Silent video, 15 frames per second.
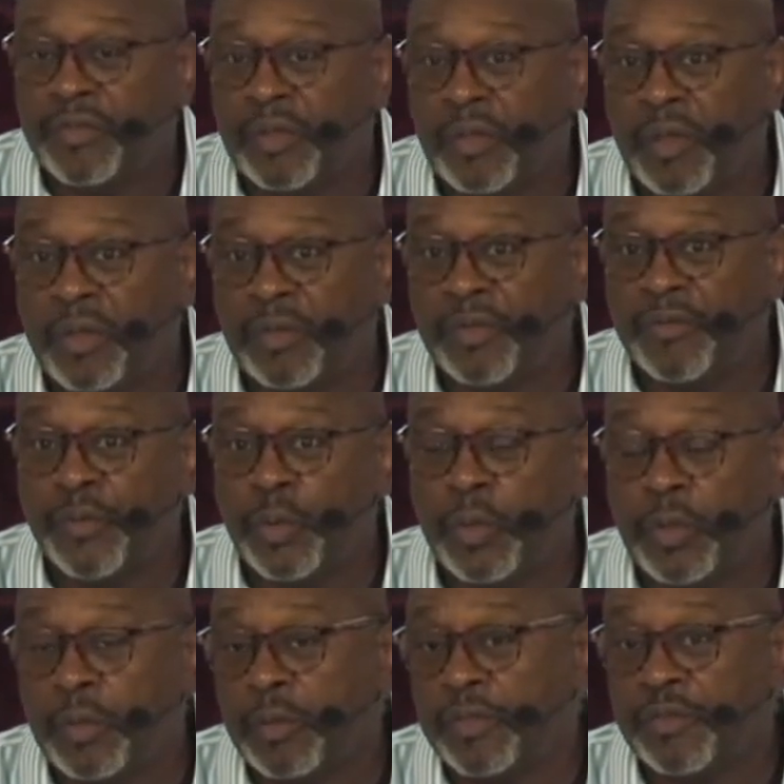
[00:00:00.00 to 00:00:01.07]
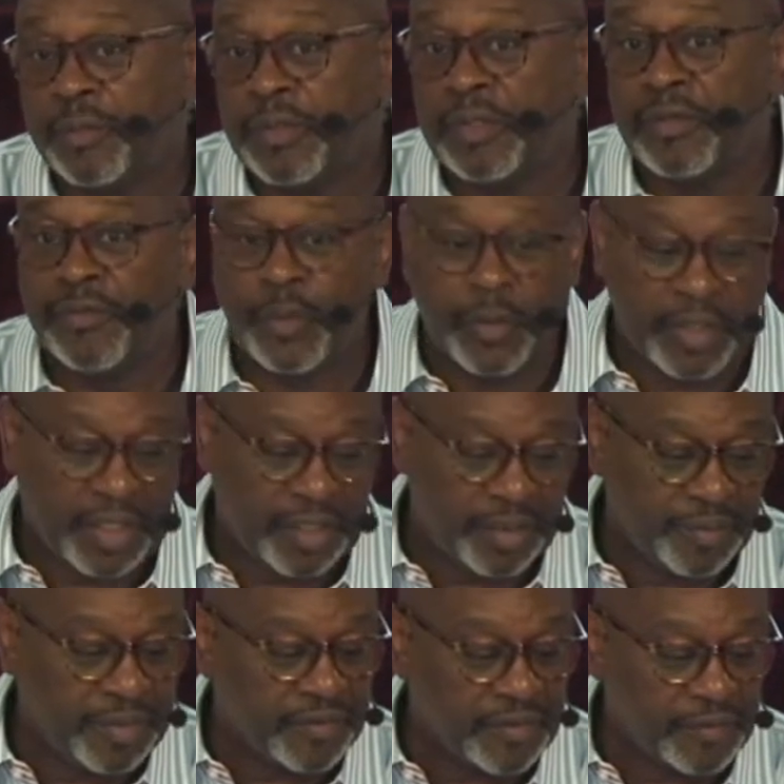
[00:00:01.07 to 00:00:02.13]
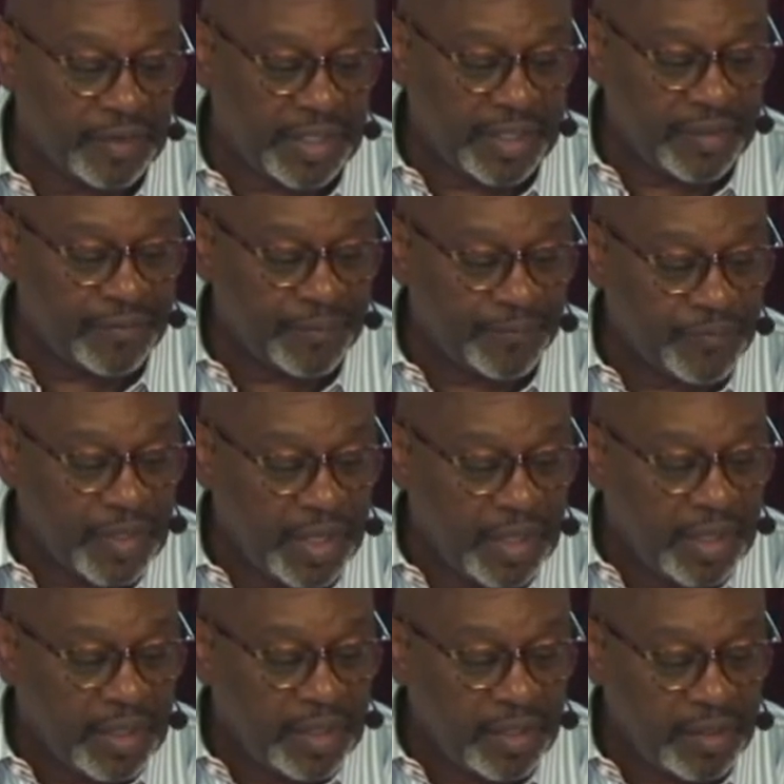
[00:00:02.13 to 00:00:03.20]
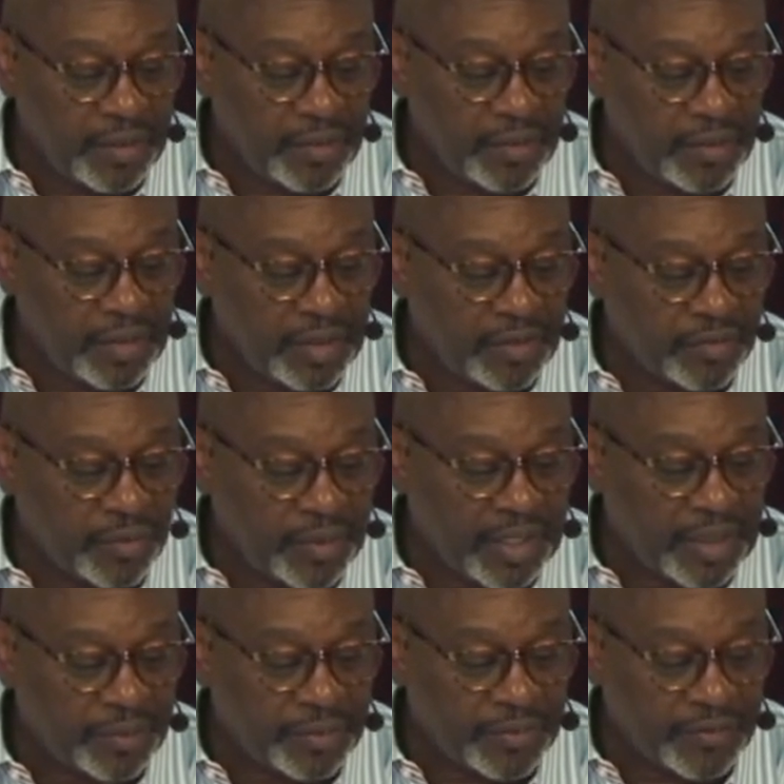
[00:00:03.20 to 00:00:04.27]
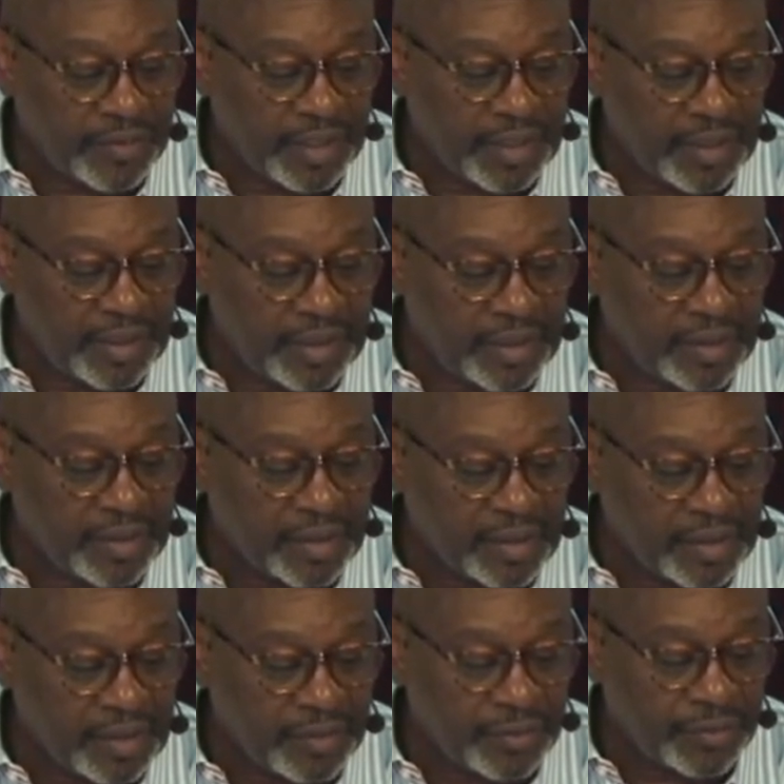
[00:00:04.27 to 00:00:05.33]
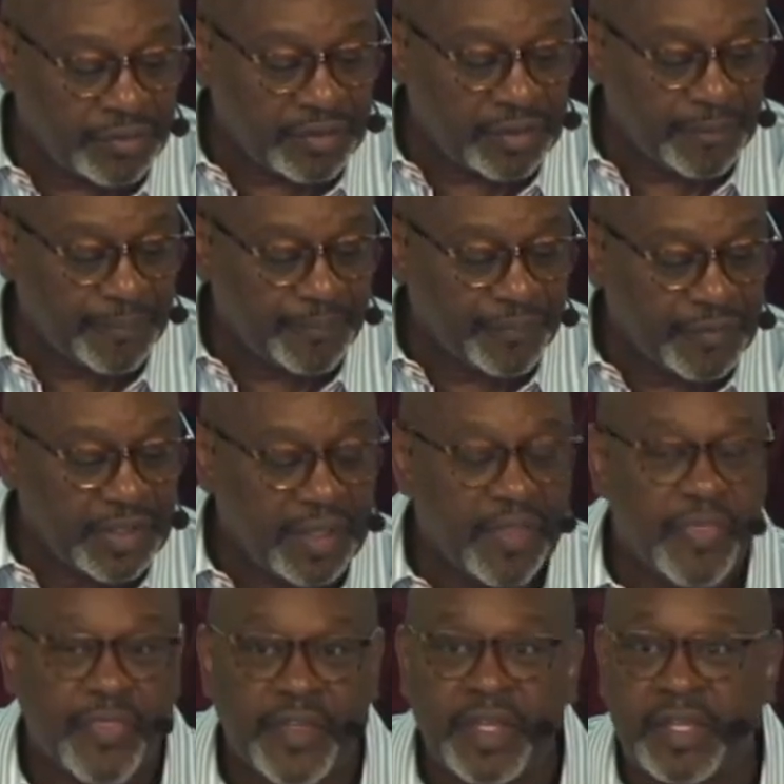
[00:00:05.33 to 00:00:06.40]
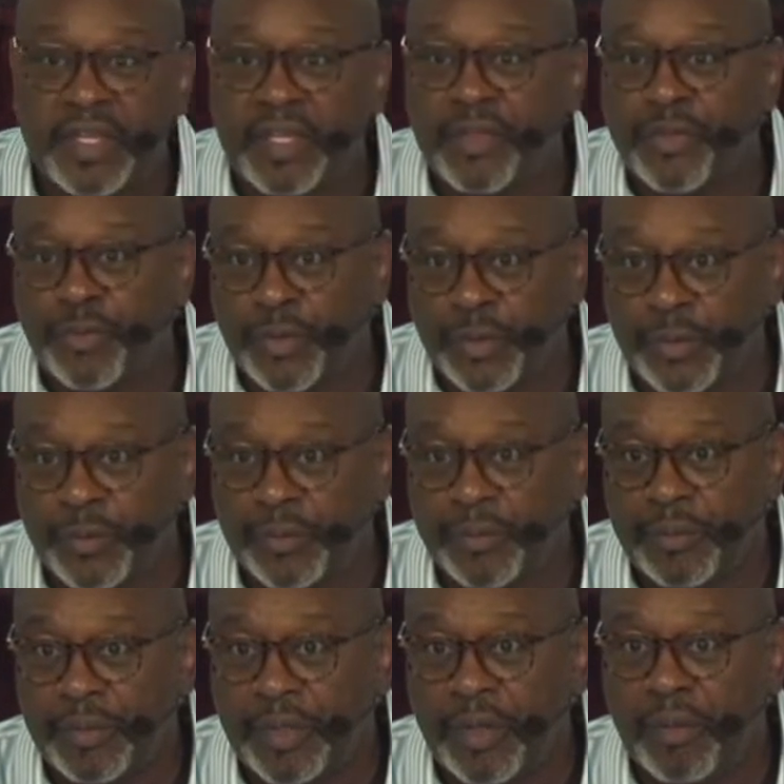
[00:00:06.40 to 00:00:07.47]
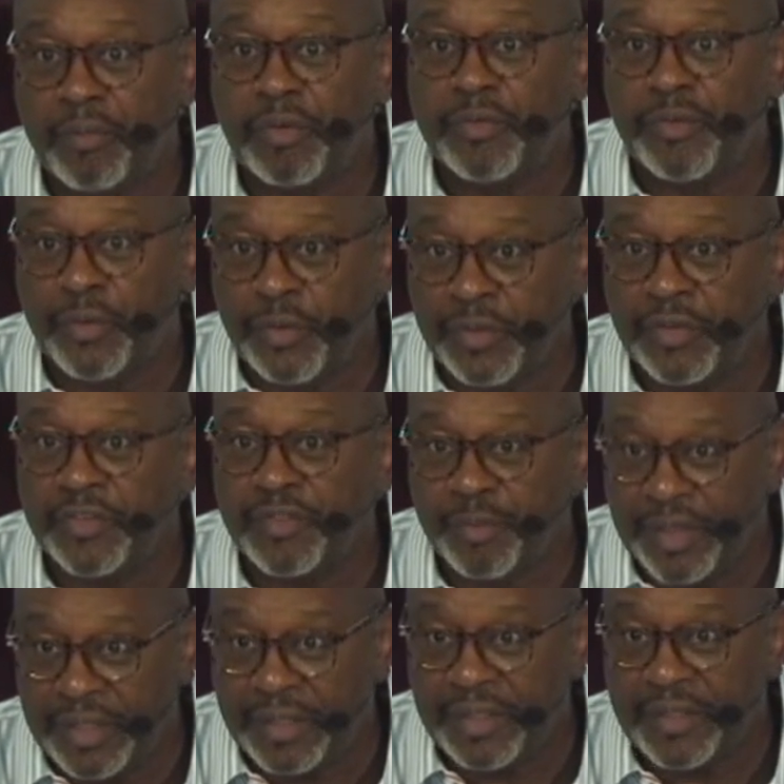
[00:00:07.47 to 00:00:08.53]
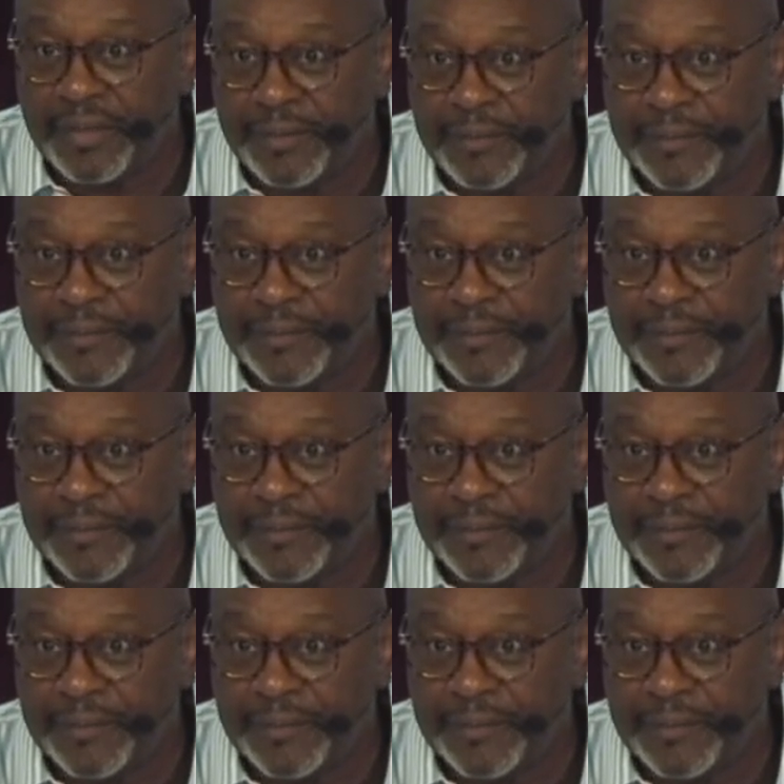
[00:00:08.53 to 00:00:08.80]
are called the four horsemen, the four elements of life. Here is what I will say in the closing. Think it through before you spend it.